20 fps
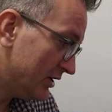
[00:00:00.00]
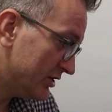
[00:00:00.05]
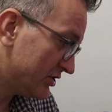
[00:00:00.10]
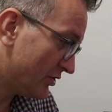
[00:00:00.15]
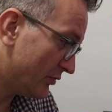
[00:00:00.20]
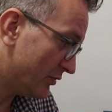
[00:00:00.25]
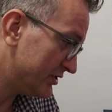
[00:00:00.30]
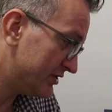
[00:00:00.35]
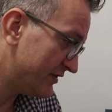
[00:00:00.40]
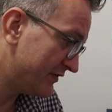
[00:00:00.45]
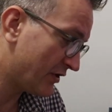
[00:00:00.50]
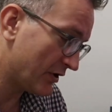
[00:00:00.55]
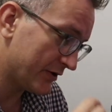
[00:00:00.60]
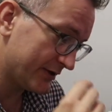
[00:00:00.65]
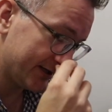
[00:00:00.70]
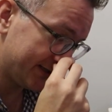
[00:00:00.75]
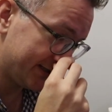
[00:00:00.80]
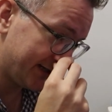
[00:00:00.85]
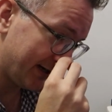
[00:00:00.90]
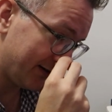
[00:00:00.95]
So once you've got
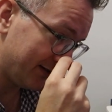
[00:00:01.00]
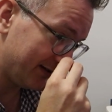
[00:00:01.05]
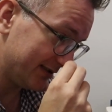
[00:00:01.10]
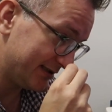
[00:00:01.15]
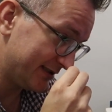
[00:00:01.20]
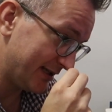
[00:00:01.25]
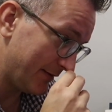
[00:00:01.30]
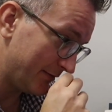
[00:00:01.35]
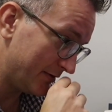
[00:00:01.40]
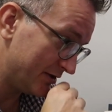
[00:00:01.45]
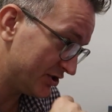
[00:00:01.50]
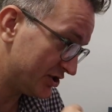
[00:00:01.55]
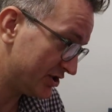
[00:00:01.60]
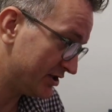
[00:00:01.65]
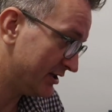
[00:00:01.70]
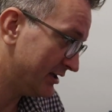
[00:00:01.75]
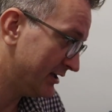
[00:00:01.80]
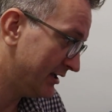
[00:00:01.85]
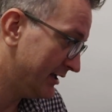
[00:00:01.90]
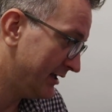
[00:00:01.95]
this tunnel
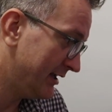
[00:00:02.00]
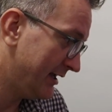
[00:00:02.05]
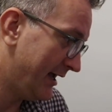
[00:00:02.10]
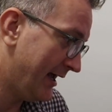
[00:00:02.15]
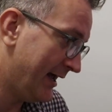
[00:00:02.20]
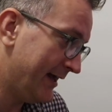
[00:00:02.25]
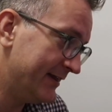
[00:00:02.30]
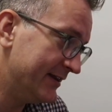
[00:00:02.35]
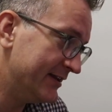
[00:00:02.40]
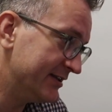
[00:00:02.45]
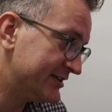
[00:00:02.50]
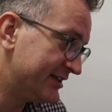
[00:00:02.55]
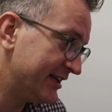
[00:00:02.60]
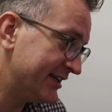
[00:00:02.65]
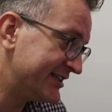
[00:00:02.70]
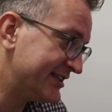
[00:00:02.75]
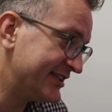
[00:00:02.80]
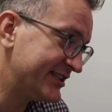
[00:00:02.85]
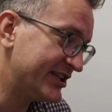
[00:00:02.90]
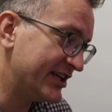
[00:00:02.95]
established, and this
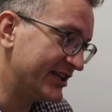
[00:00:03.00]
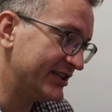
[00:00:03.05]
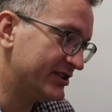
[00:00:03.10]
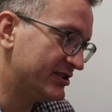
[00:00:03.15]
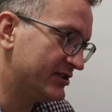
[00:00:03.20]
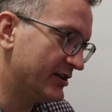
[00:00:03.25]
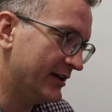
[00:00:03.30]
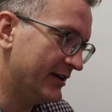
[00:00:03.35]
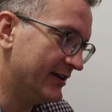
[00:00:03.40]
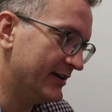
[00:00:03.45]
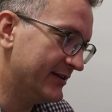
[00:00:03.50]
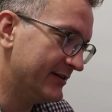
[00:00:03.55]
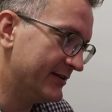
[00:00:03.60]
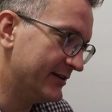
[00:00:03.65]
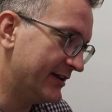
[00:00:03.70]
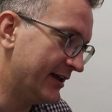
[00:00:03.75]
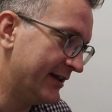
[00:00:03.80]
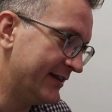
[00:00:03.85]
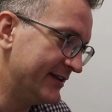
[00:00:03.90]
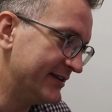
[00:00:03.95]
SSH
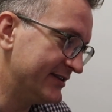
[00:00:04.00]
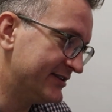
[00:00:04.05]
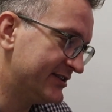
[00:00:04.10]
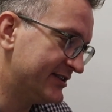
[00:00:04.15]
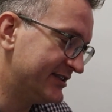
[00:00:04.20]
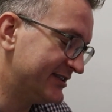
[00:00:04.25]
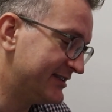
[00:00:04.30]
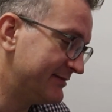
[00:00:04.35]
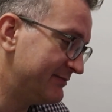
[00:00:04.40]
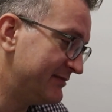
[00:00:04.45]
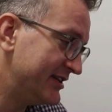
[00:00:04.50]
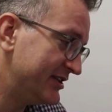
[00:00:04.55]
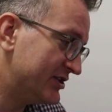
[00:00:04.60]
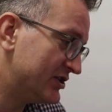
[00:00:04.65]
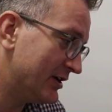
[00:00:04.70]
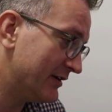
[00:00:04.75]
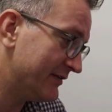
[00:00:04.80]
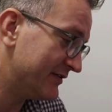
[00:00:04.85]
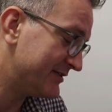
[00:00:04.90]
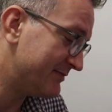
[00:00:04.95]
and this systemd
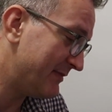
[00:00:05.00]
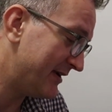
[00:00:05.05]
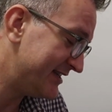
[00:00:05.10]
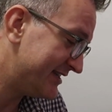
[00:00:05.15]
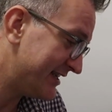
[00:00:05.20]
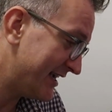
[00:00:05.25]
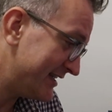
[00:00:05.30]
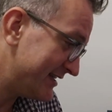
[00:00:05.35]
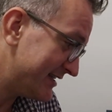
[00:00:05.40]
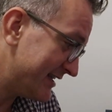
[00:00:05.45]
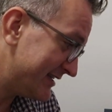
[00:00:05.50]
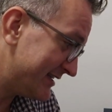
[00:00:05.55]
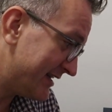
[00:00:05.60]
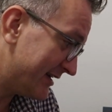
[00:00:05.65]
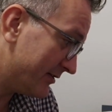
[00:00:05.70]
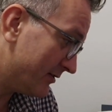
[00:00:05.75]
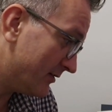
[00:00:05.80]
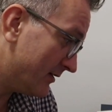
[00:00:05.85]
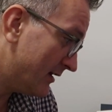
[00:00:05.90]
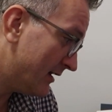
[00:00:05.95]
service maintains that
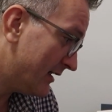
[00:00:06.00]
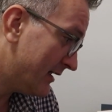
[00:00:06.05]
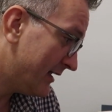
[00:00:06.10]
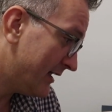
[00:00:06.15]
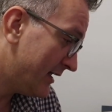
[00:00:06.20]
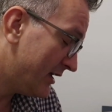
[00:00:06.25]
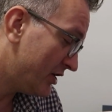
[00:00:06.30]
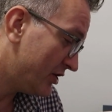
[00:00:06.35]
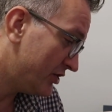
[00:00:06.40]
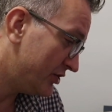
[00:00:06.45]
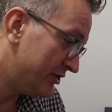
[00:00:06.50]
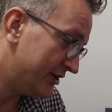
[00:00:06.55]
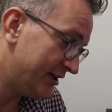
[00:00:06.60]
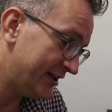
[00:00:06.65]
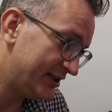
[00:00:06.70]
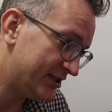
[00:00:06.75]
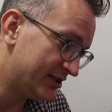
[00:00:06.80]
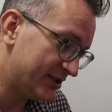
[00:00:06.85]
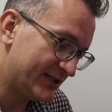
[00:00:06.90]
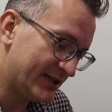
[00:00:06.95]
tunnel, you
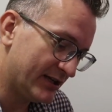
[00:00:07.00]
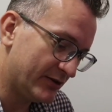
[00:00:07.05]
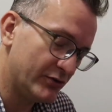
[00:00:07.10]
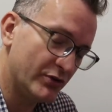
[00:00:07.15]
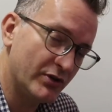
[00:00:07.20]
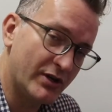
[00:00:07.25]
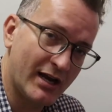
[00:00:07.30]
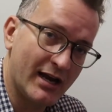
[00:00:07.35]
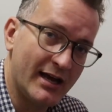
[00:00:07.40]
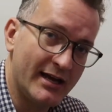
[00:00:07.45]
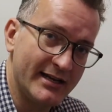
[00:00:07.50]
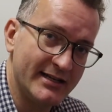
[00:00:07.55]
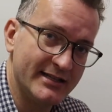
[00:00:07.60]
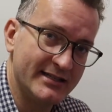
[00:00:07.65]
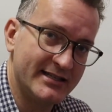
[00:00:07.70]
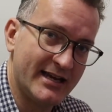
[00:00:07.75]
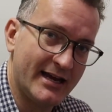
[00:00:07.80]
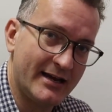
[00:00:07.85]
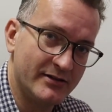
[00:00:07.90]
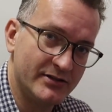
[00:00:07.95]
need to tell your
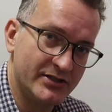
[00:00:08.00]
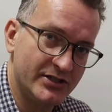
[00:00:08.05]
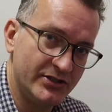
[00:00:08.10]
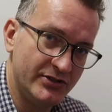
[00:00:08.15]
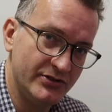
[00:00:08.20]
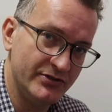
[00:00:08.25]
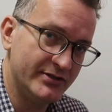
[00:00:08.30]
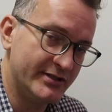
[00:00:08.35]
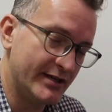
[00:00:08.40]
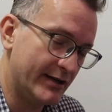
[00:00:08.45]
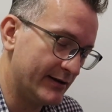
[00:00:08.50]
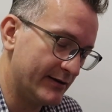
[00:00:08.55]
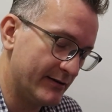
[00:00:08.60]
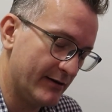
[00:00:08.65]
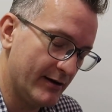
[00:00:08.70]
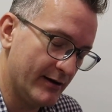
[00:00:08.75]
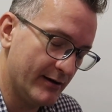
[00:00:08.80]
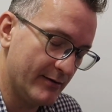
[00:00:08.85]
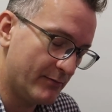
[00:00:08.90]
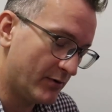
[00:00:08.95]
clients how to use
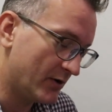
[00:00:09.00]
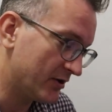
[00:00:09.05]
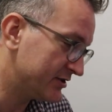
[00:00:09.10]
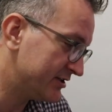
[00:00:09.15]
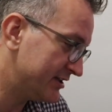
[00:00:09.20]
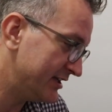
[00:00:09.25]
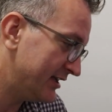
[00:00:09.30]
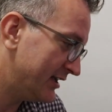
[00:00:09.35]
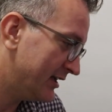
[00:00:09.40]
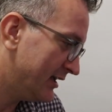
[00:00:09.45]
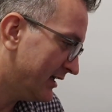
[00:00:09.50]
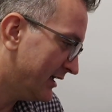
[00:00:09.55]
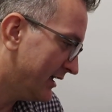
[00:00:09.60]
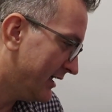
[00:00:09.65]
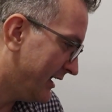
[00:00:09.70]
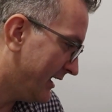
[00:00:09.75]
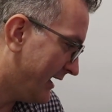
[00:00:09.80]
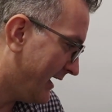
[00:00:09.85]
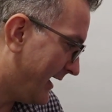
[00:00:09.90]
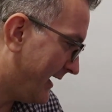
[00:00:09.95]
that proxy.
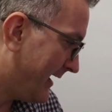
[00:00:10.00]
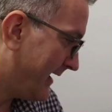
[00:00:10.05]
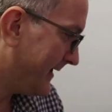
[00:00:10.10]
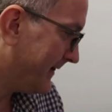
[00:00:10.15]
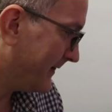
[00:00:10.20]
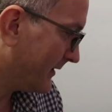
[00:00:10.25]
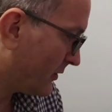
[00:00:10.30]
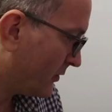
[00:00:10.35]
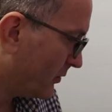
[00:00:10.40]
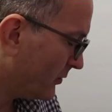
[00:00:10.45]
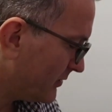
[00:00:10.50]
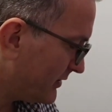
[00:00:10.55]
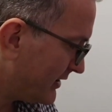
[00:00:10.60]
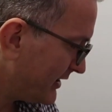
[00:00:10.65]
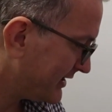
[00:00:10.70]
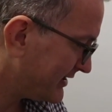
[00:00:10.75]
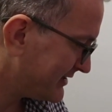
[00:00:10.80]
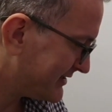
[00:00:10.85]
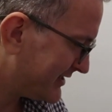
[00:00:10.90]
And the cool thing